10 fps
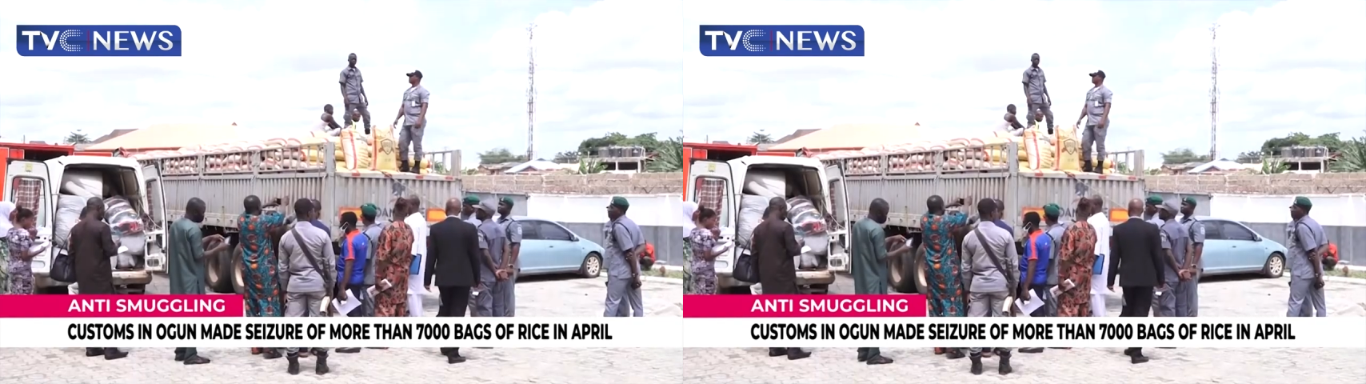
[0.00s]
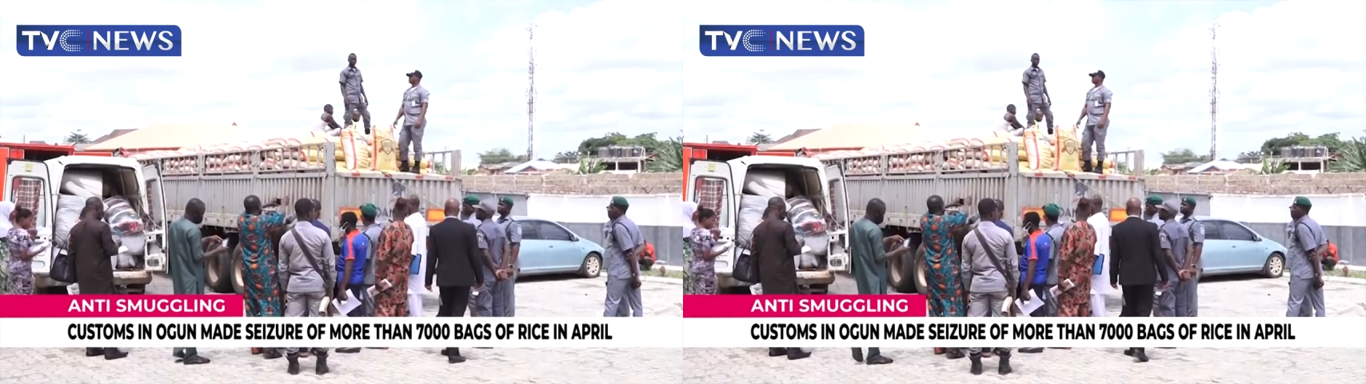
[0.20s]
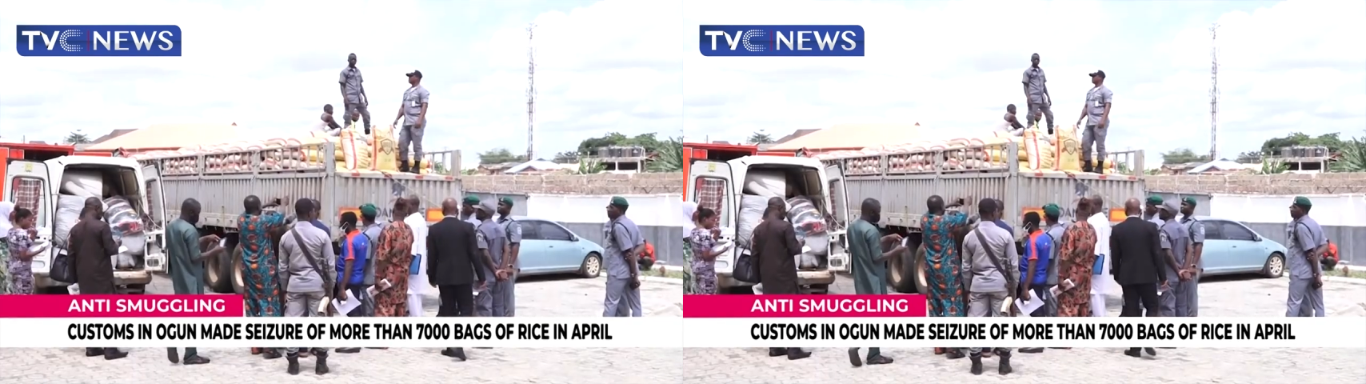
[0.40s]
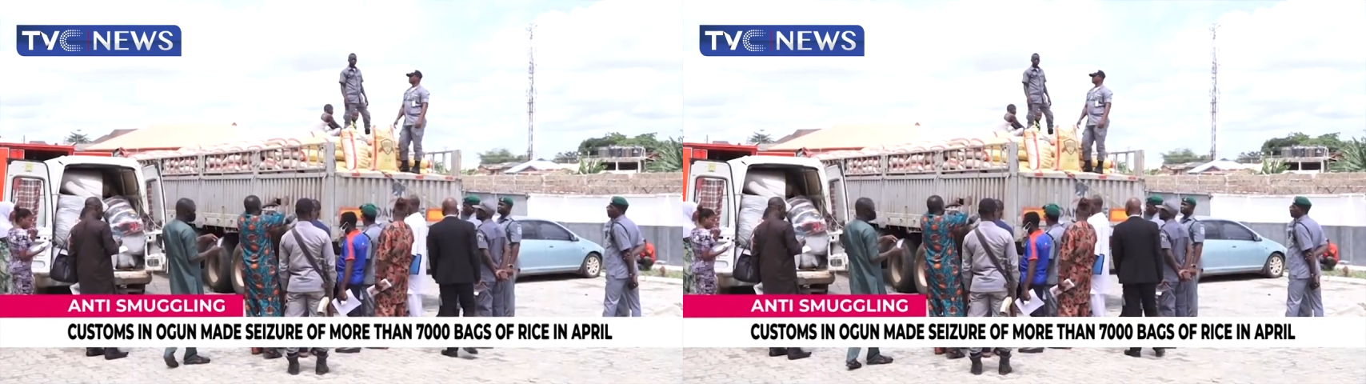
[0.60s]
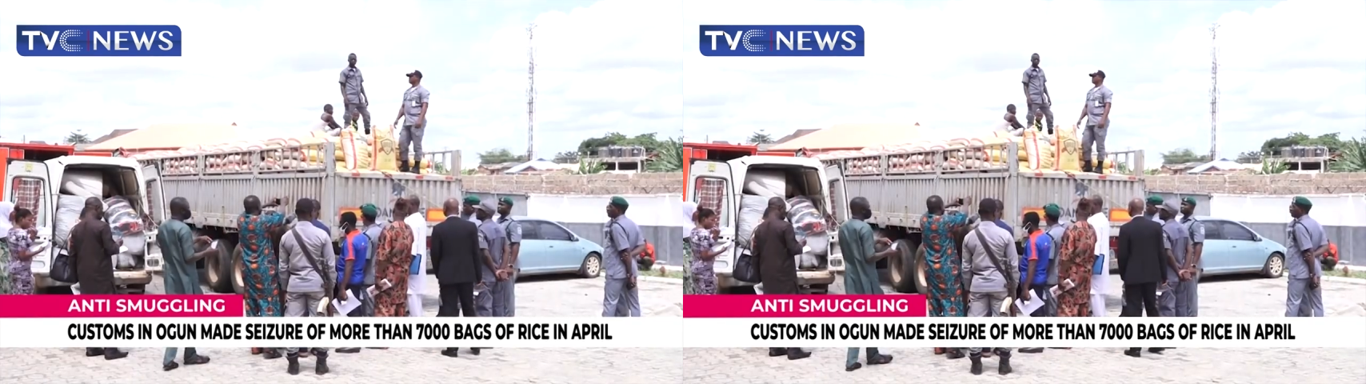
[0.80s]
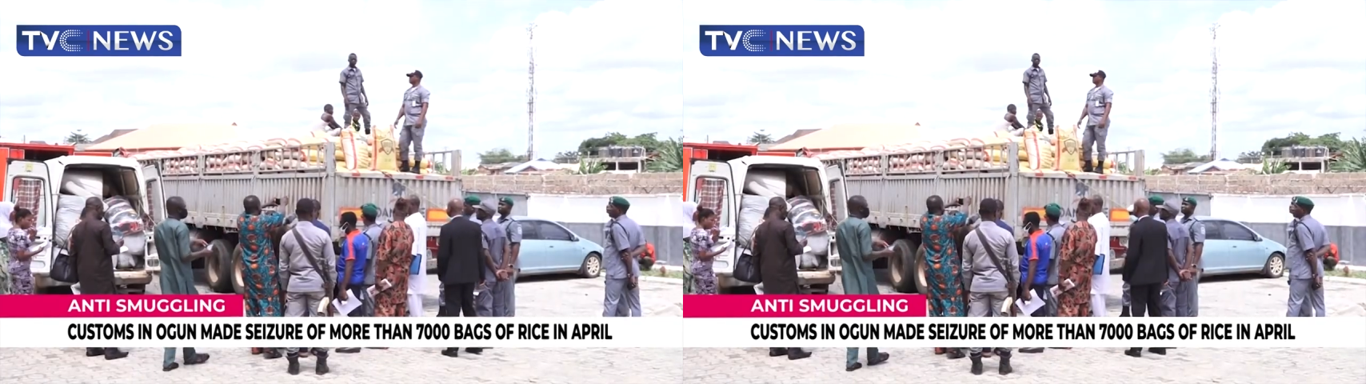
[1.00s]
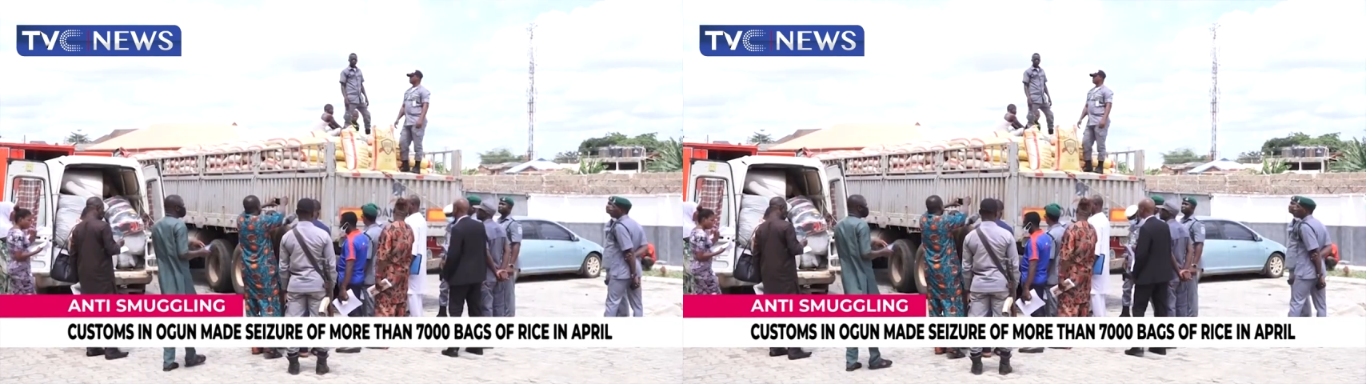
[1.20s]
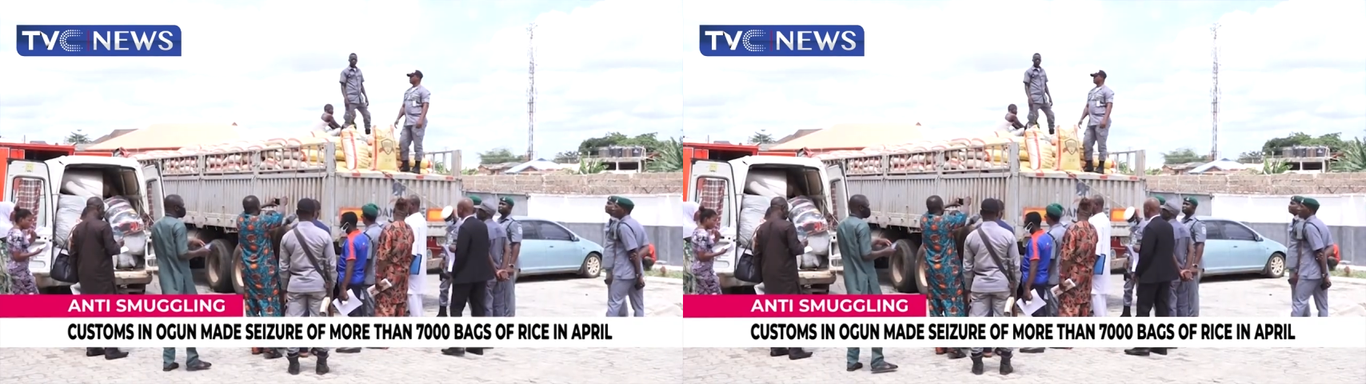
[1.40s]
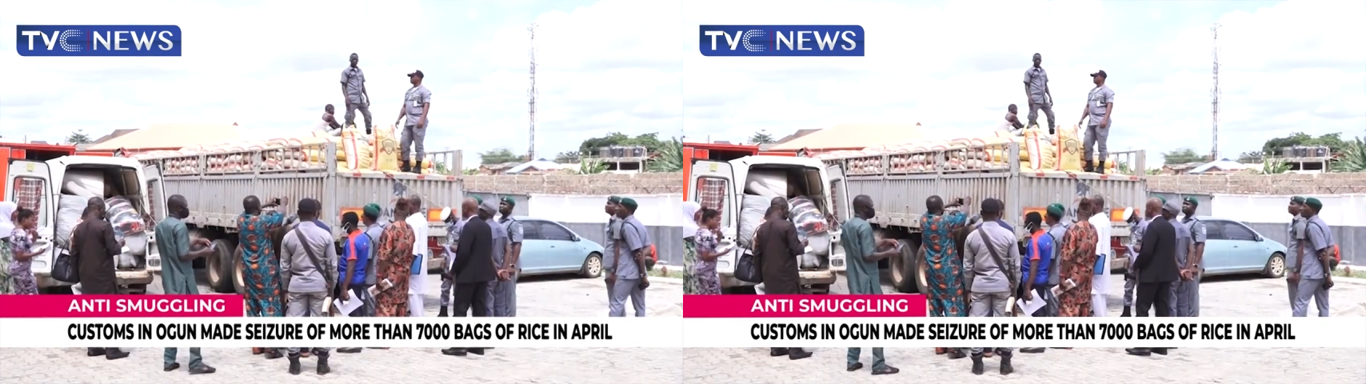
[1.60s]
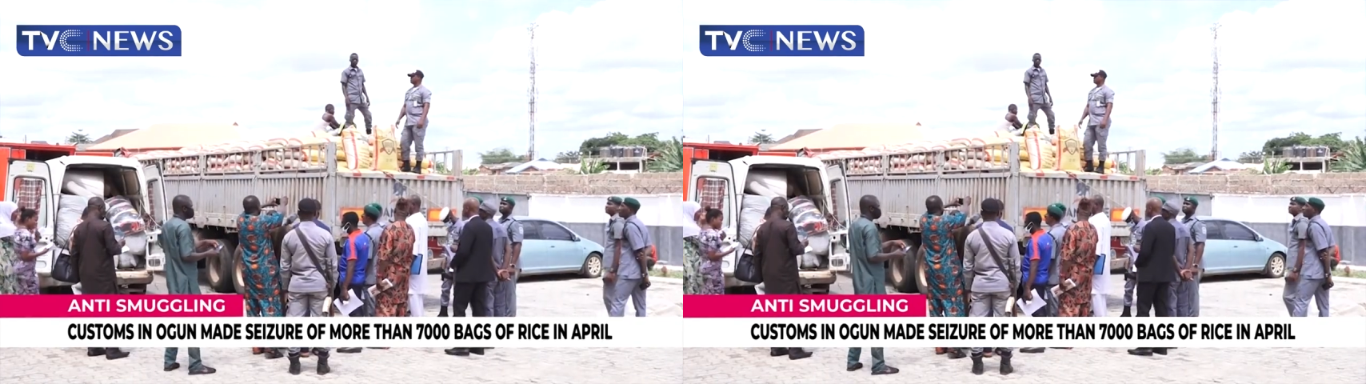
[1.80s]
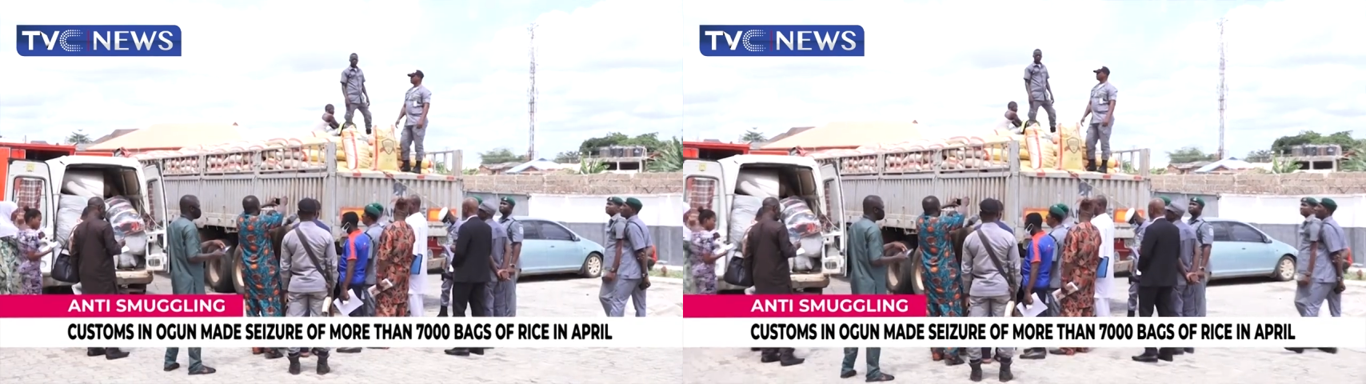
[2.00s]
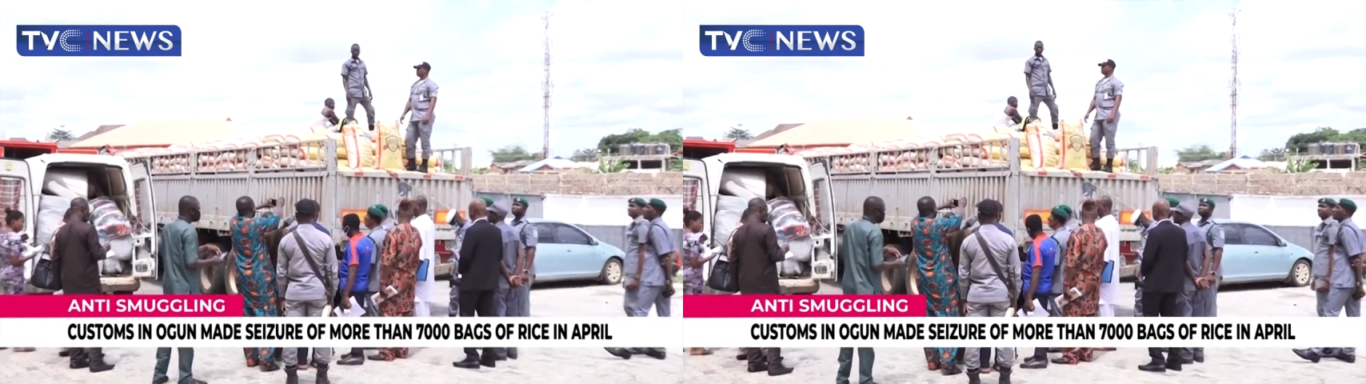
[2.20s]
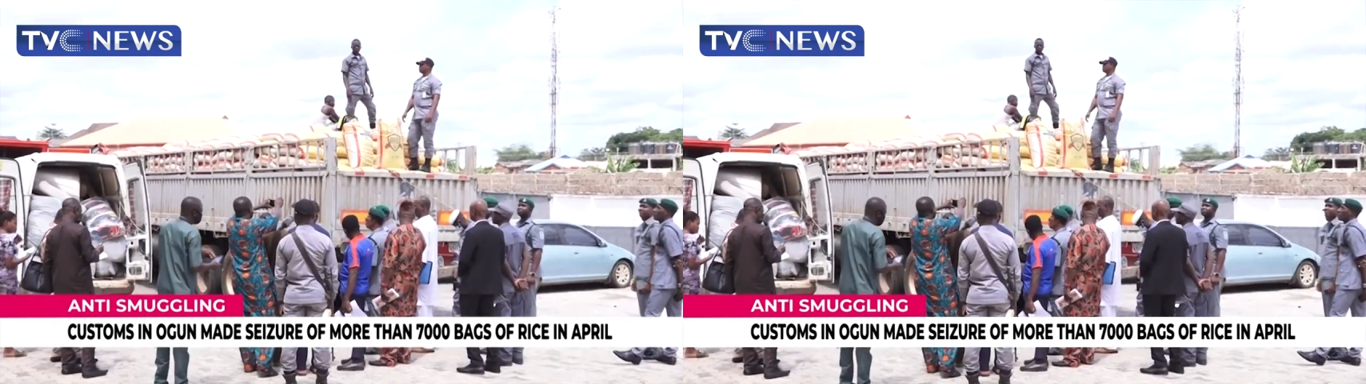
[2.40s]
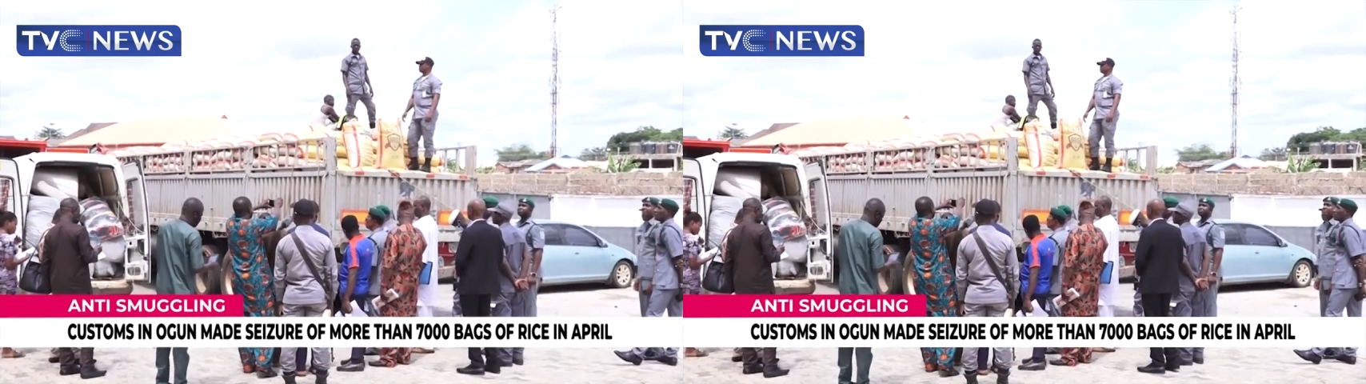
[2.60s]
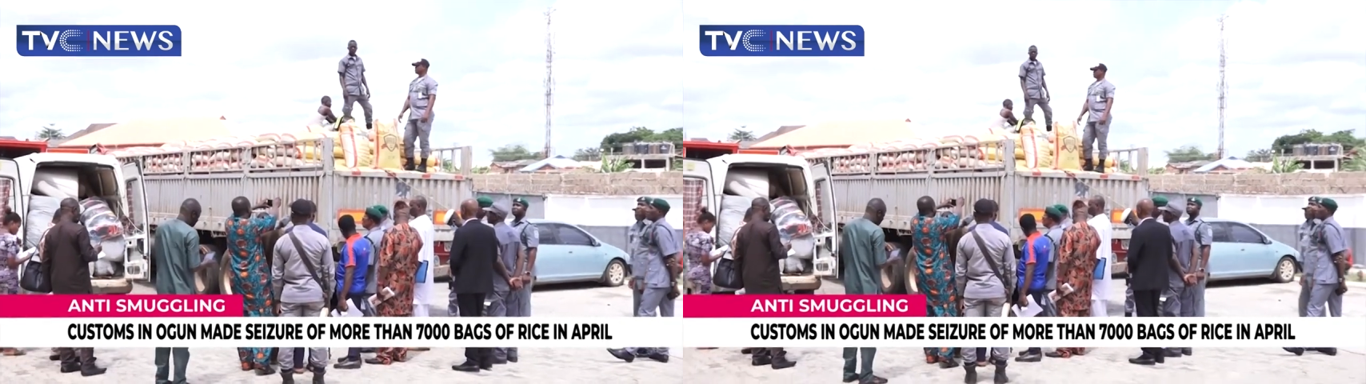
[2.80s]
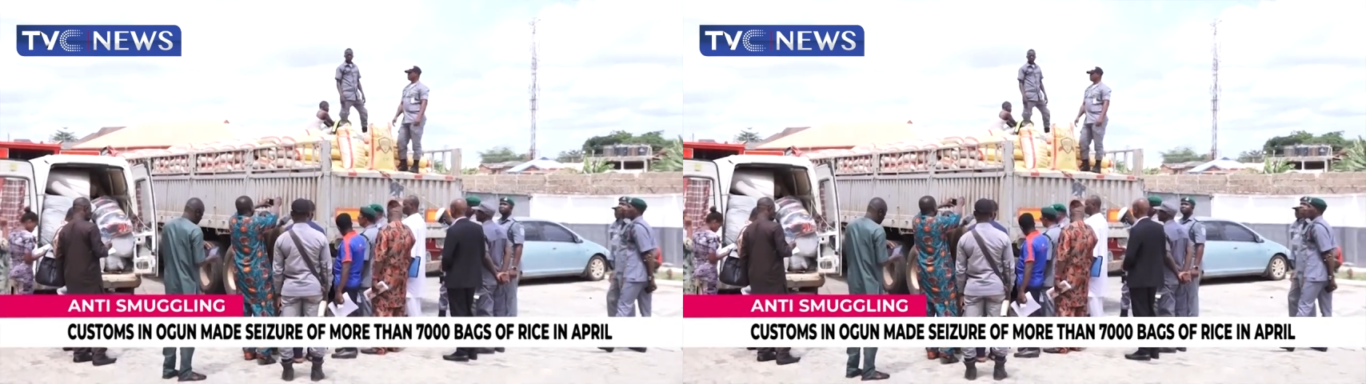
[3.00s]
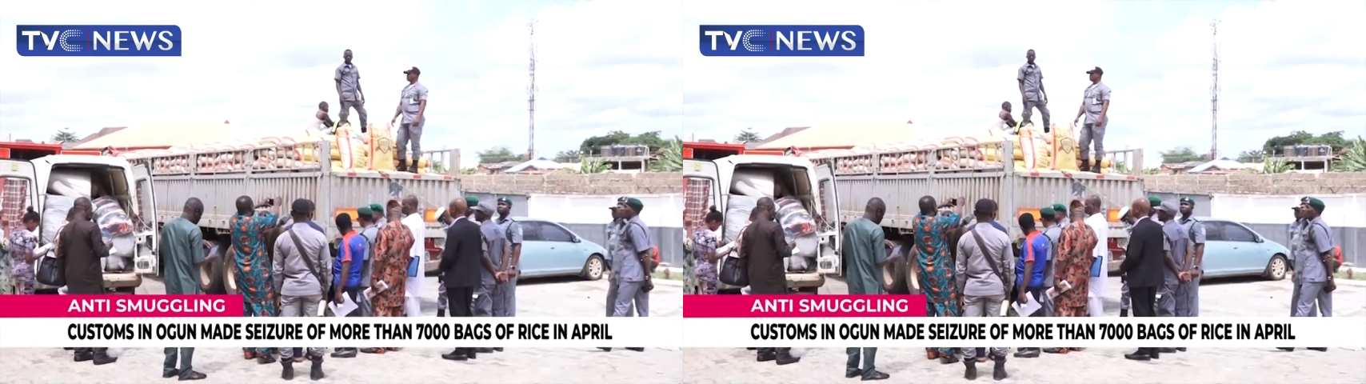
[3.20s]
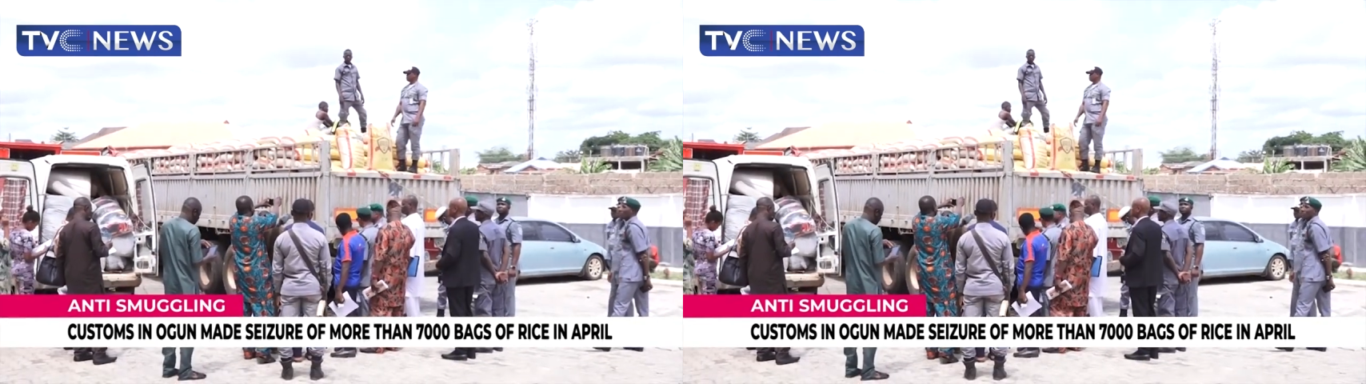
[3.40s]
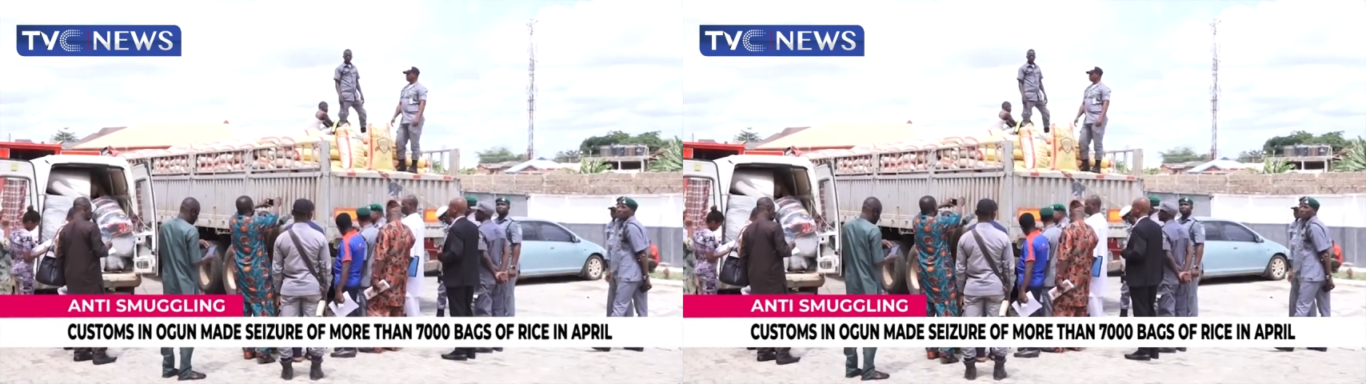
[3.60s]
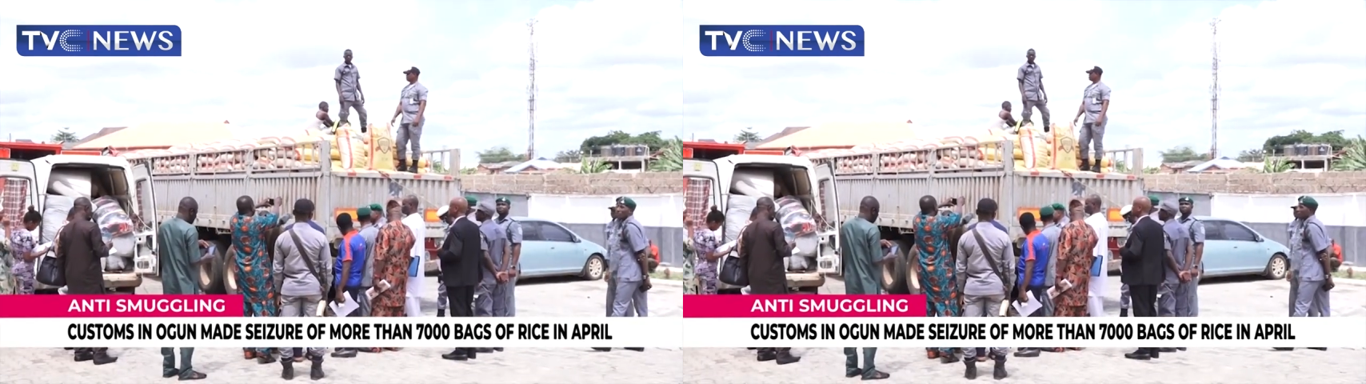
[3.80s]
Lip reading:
No face is visible, so there are no lips to read.